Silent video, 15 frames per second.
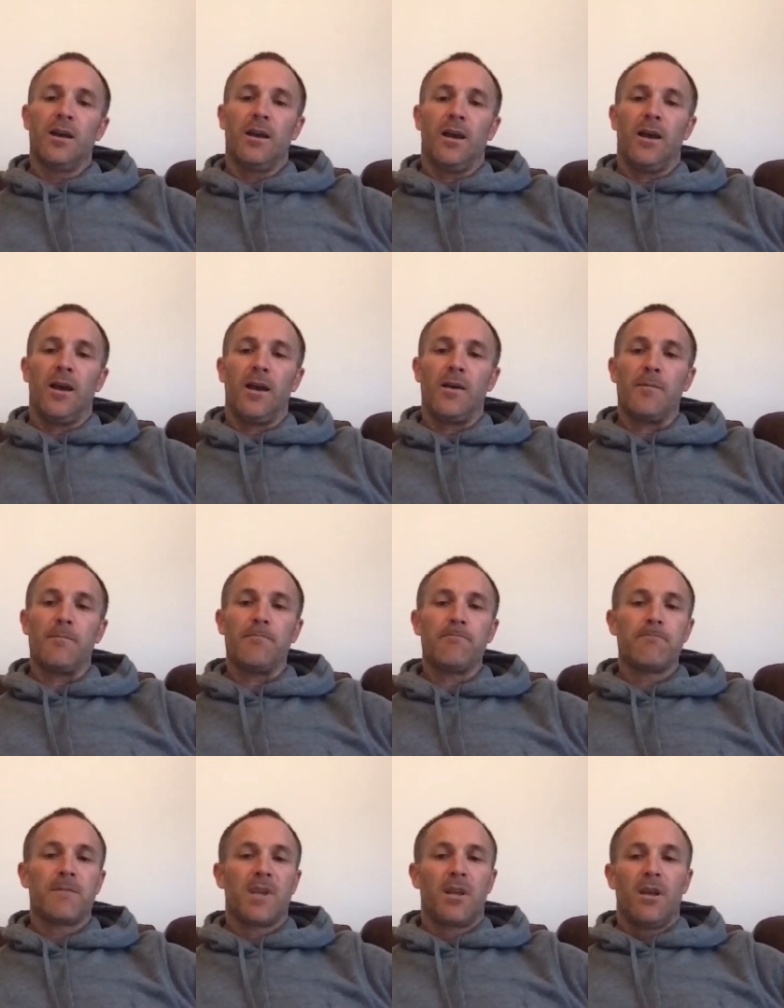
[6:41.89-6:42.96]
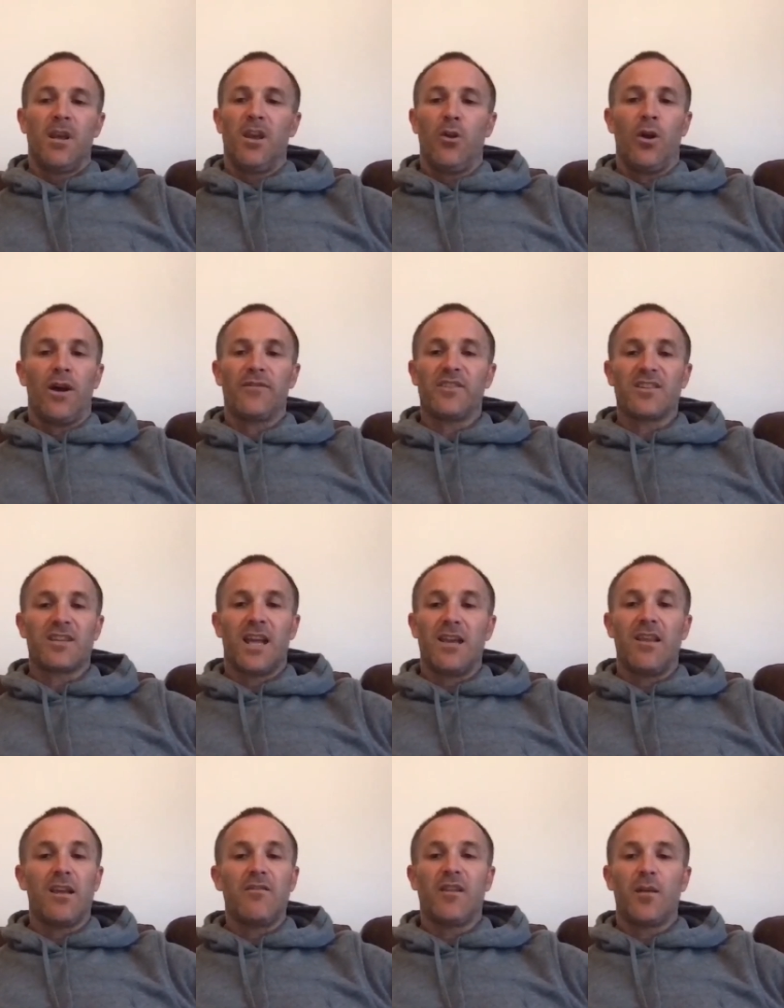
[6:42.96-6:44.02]
I have to say
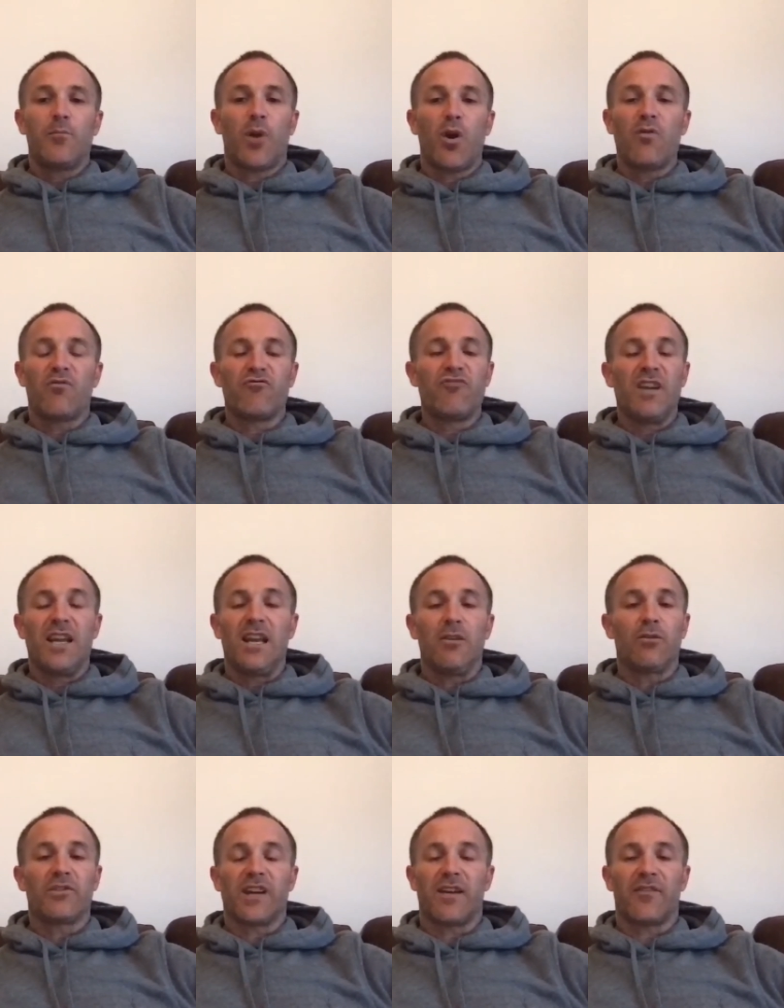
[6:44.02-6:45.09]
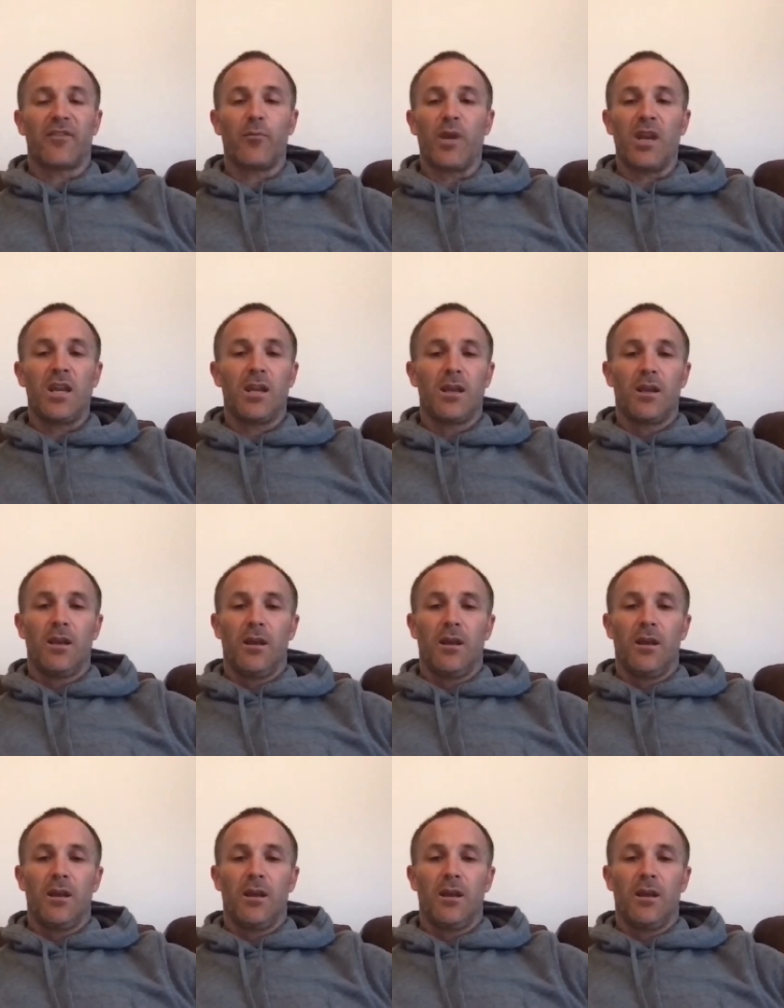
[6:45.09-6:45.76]
they both really looked after me